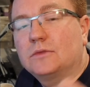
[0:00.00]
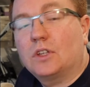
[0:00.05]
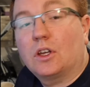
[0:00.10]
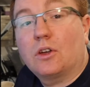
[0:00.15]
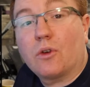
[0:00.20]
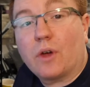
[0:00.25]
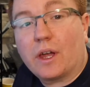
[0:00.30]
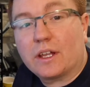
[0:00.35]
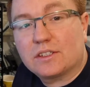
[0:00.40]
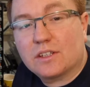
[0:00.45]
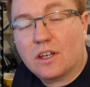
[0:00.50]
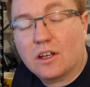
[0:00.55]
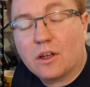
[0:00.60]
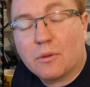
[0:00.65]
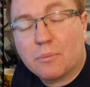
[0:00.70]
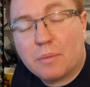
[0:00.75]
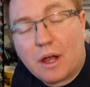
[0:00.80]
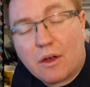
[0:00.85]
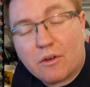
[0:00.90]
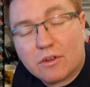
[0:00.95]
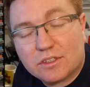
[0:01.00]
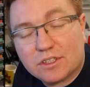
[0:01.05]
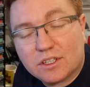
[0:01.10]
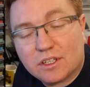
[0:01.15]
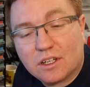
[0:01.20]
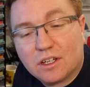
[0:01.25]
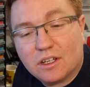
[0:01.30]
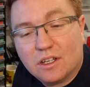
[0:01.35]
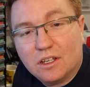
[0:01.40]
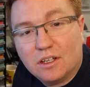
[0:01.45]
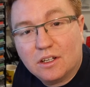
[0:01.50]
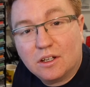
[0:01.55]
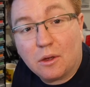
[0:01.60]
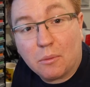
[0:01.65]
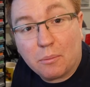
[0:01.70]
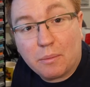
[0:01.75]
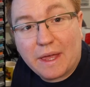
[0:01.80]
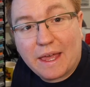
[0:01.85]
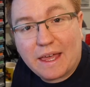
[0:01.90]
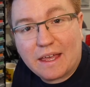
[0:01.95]
Correct, a comparator
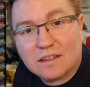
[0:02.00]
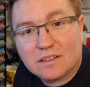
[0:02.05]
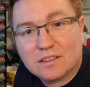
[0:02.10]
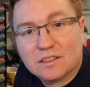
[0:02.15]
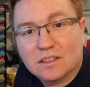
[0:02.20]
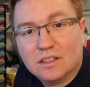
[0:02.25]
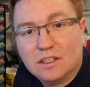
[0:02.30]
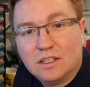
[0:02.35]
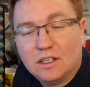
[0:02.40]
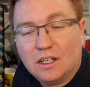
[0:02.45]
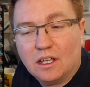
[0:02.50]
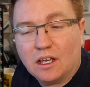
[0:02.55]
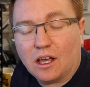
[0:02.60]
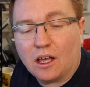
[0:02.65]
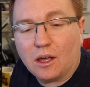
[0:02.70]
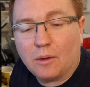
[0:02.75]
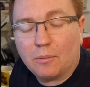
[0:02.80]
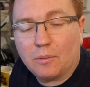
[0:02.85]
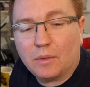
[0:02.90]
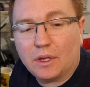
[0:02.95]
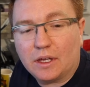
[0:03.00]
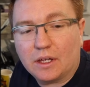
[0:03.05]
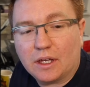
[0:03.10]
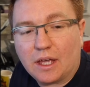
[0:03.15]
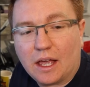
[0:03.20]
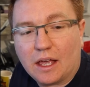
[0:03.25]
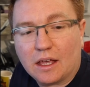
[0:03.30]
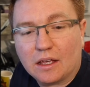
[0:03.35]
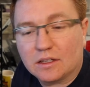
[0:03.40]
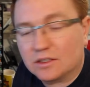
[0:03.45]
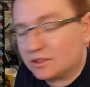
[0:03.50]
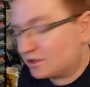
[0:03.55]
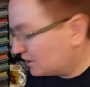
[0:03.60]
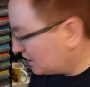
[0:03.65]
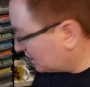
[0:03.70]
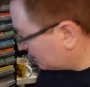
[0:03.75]
compares. It has,